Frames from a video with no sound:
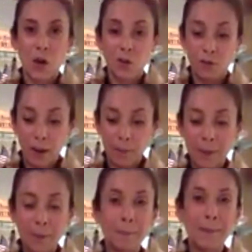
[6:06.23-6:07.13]
from
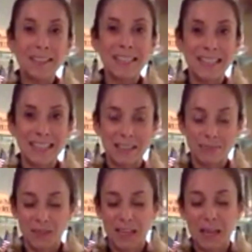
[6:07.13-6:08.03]
melting,
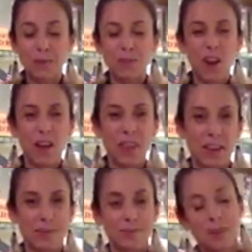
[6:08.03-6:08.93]
keeps it frothy.